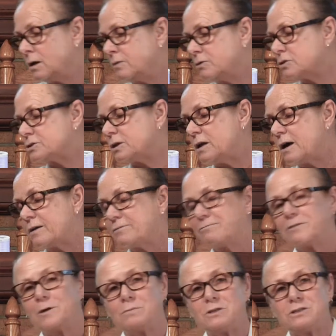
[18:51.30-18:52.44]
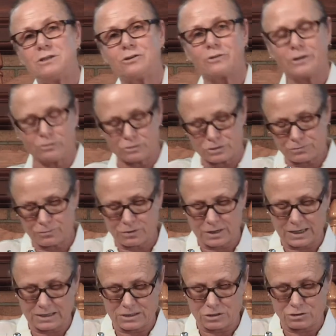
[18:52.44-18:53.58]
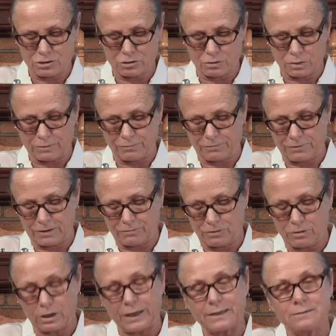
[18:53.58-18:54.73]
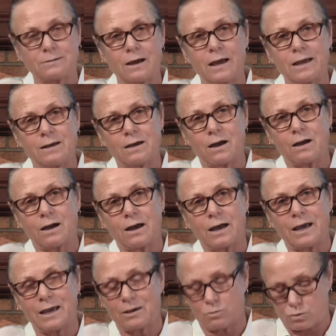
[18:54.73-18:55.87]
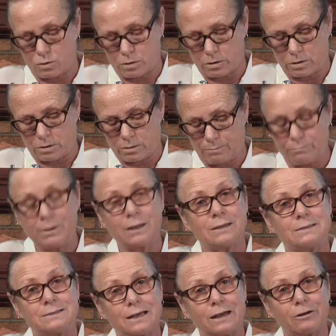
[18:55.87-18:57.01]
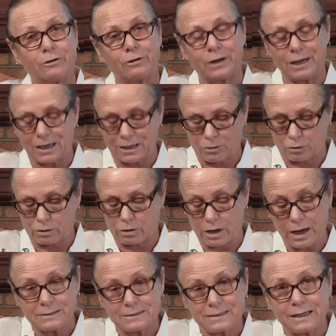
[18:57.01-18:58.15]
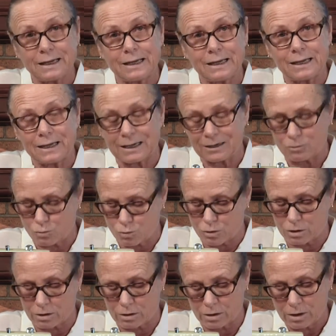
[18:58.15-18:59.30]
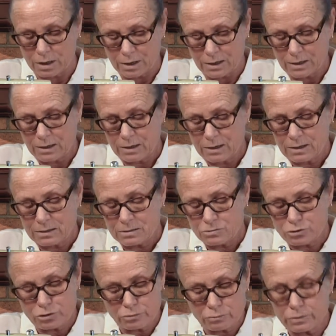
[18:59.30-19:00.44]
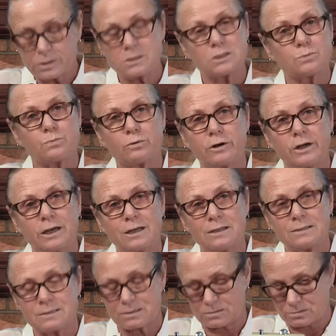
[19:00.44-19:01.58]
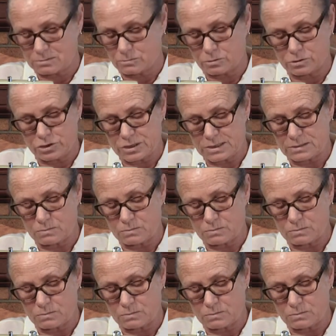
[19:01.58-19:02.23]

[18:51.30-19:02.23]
There's a lot of fun materials for these too, if you like tie-dye or military or hunting or children's prints or just